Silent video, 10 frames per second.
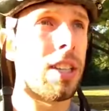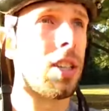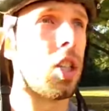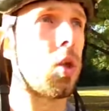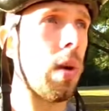
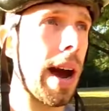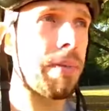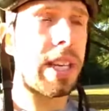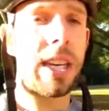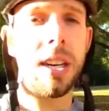to
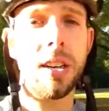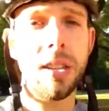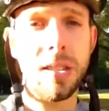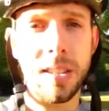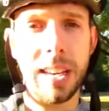drop the
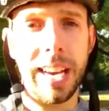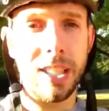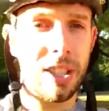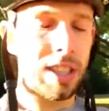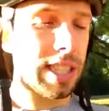gears
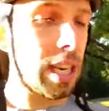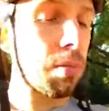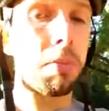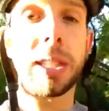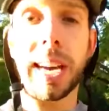and just keep
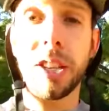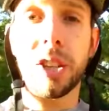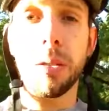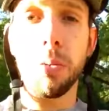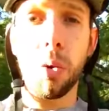
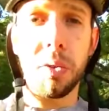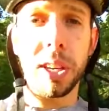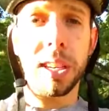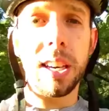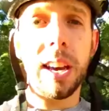tension
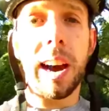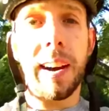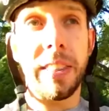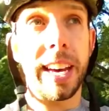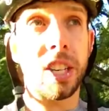moving
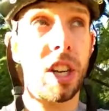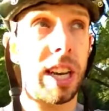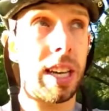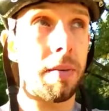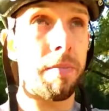on that
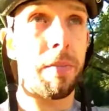chain.